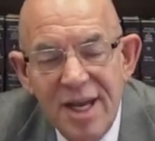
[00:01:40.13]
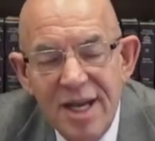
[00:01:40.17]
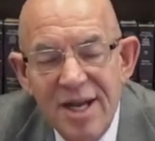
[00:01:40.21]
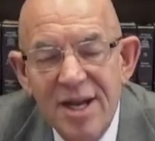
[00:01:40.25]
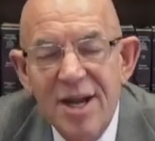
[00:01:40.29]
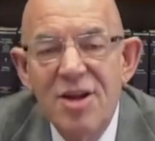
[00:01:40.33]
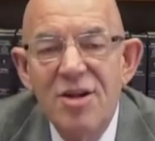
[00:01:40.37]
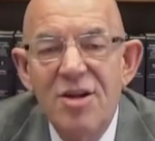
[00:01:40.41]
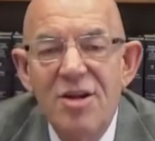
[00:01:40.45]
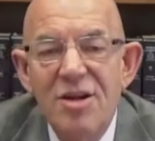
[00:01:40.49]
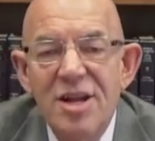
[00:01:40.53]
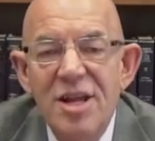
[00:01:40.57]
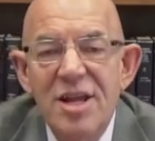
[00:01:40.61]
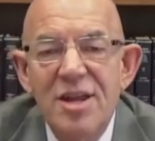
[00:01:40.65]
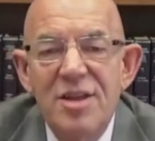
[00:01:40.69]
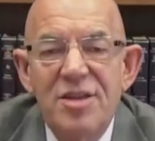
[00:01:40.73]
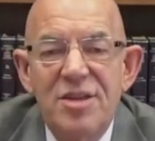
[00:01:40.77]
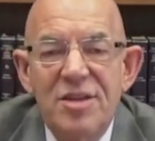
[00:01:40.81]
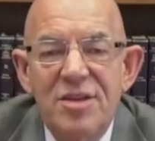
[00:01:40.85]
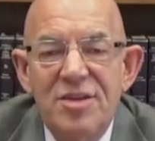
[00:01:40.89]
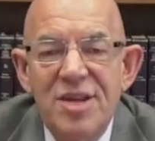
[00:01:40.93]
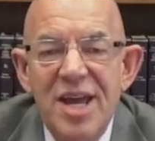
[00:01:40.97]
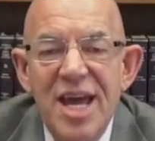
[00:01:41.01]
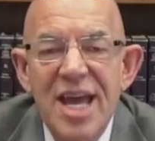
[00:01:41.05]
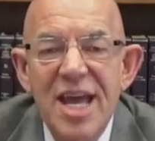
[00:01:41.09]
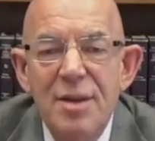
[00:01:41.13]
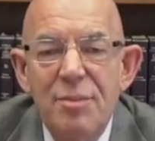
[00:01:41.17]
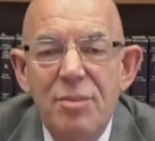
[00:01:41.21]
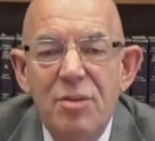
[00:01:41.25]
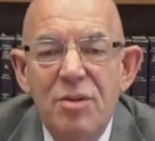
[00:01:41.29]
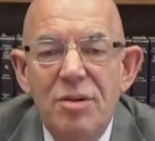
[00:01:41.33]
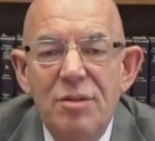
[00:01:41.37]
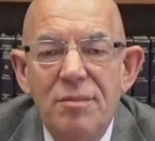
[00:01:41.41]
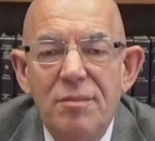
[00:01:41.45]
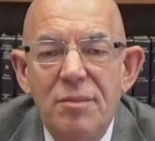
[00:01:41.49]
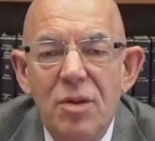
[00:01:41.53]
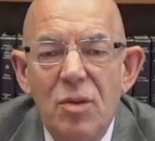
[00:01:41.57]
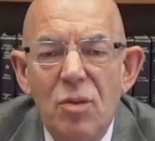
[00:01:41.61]
and underneath the
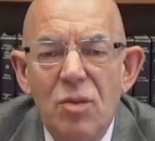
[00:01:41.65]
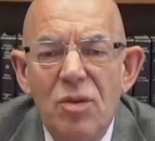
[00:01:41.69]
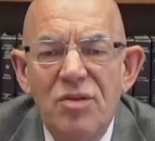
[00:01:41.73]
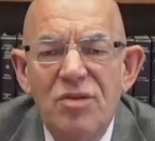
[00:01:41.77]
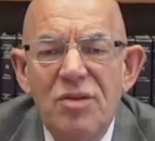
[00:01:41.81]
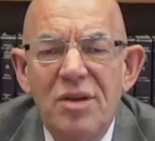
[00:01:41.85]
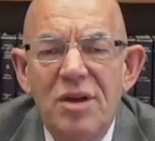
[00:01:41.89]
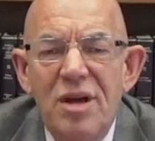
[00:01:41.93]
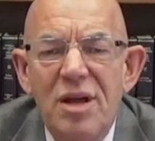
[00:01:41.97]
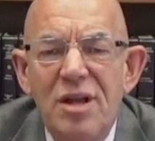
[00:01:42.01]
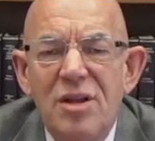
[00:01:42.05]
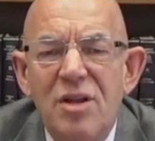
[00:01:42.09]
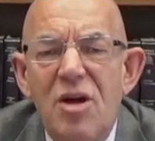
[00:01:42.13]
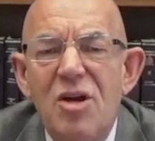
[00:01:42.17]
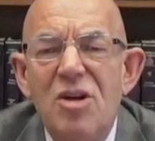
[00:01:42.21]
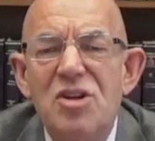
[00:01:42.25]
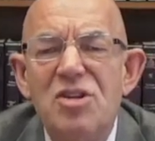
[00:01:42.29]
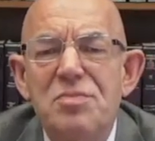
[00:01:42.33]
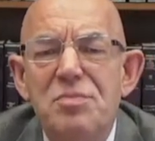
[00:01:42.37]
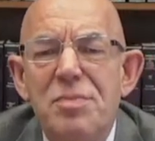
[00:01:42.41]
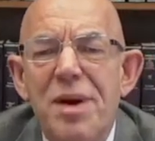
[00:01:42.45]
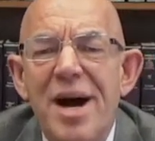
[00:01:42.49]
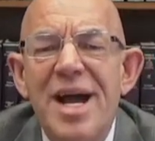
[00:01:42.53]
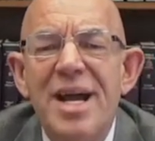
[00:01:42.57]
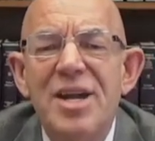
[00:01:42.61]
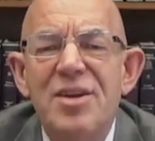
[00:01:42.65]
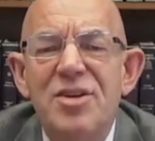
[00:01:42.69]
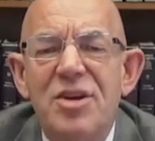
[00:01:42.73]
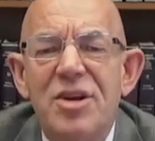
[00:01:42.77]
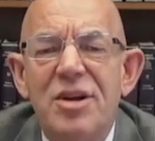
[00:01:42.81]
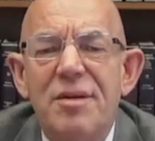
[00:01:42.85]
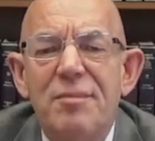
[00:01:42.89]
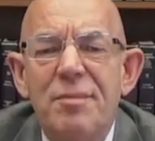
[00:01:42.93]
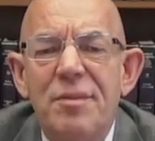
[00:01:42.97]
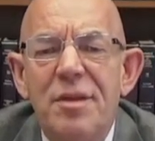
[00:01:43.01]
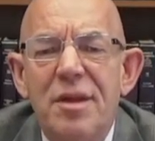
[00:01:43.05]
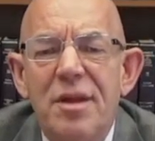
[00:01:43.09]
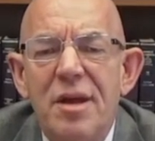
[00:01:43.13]
table was a large
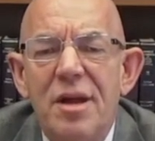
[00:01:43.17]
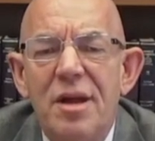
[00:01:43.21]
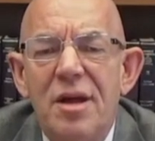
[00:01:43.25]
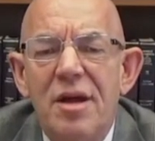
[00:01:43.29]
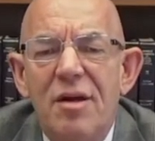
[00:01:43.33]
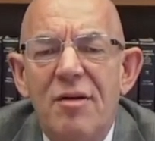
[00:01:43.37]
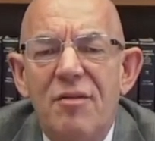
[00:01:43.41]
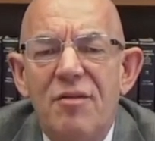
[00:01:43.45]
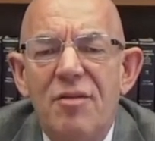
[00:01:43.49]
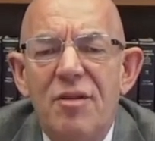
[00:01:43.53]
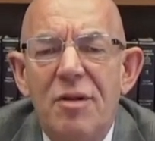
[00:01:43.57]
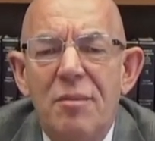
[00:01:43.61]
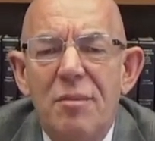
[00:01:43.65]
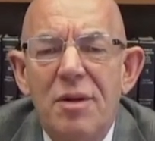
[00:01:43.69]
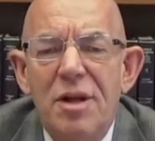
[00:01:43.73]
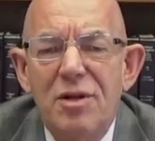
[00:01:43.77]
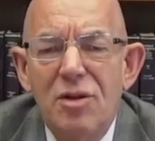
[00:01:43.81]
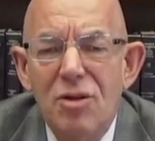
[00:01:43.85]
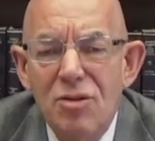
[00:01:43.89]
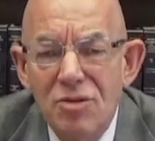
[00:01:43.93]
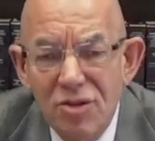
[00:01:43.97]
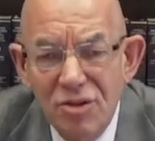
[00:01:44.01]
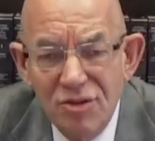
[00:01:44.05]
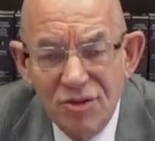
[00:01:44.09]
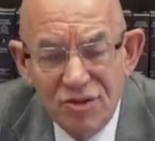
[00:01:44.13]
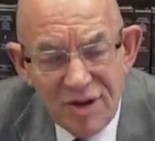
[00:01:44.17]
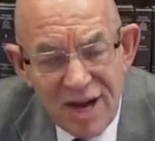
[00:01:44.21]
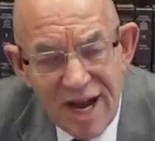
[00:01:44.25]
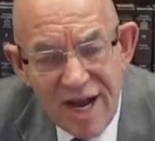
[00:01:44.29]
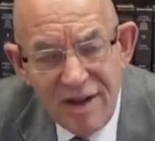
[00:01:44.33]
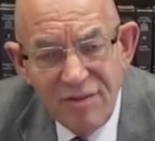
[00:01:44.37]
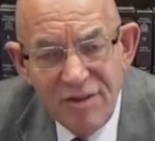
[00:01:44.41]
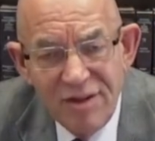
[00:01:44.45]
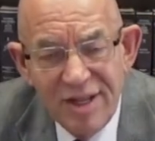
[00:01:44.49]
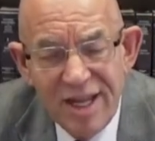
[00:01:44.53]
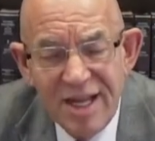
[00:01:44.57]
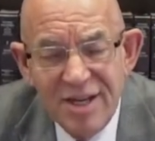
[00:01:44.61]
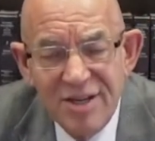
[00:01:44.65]
binder from a local
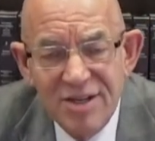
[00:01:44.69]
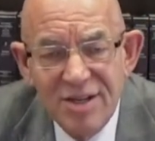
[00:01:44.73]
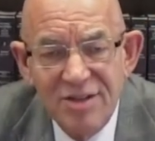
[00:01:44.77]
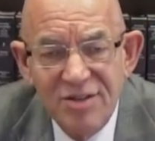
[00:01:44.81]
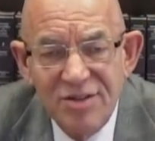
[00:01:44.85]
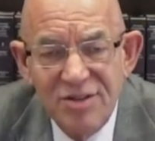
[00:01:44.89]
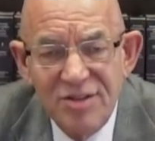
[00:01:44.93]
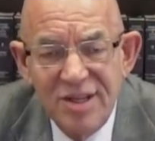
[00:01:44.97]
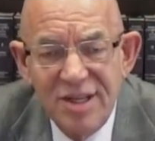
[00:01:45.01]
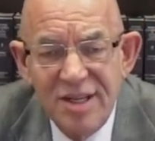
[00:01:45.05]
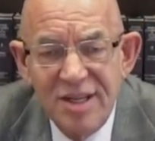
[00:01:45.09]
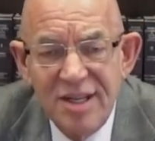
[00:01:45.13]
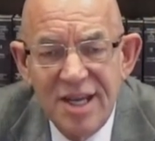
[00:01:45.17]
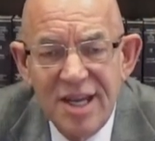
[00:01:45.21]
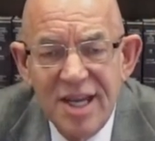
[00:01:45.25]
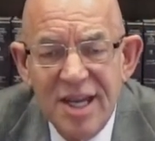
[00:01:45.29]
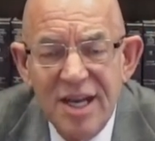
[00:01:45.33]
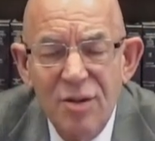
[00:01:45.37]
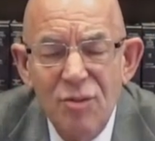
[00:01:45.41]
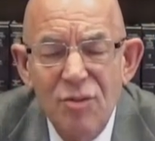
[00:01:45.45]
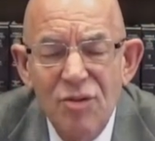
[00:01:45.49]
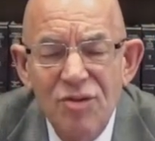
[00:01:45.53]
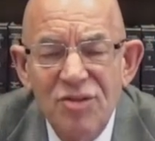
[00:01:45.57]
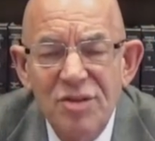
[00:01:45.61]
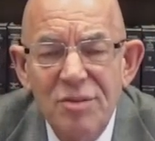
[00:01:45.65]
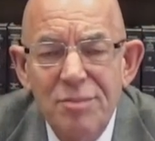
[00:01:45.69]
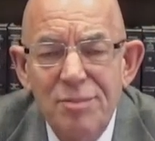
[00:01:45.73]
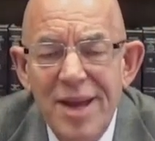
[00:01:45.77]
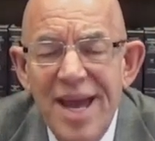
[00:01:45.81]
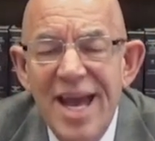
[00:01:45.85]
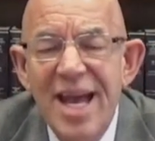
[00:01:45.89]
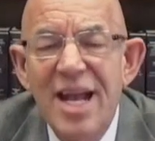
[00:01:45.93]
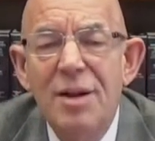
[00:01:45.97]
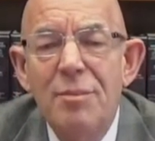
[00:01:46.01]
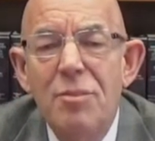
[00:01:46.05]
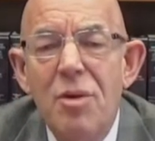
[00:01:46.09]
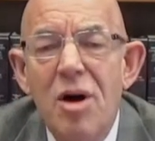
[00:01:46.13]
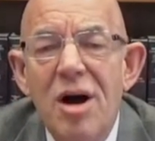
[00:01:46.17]
travel agency, and it was a
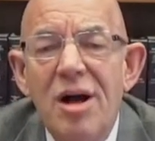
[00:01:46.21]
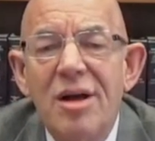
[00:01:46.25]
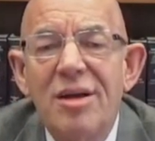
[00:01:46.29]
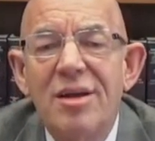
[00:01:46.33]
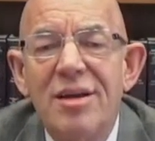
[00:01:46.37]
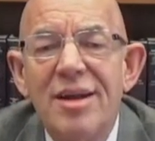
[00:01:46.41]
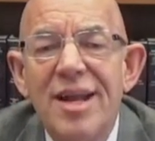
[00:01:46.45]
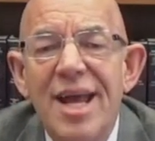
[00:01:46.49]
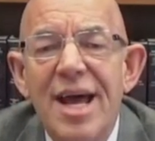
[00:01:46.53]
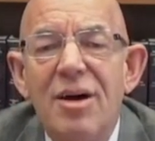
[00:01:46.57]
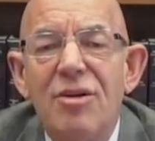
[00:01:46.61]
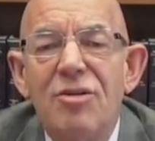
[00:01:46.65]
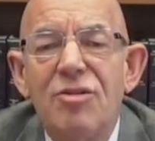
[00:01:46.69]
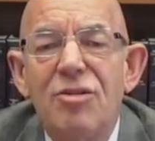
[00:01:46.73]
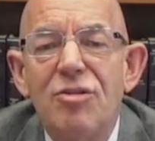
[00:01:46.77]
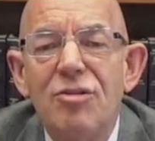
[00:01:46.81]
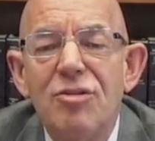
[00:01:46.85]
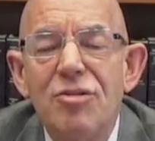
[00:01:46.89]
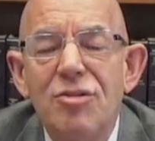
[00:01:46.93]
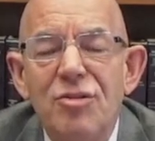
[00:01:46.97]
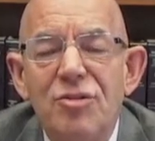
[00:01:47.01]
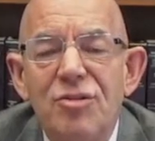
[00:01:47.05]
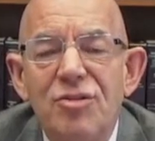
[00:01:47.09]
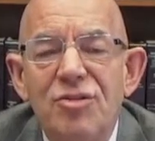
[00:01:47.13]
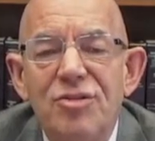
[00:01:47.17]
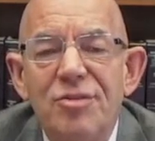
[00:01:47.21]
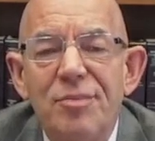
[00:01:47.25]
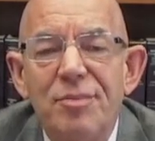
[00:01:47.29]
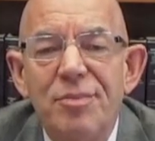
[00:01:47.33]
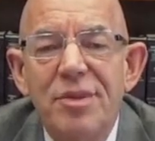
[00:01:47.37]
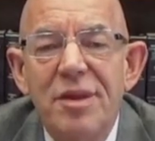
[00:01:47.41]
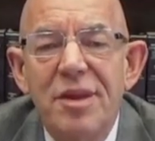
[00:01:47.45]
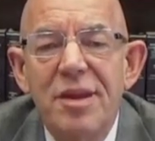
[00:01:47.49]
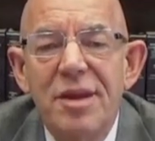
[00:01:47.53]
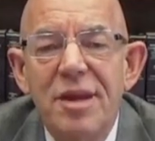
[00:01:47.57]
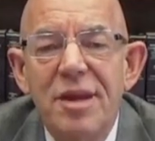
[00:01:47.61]
Panama Canal cruise.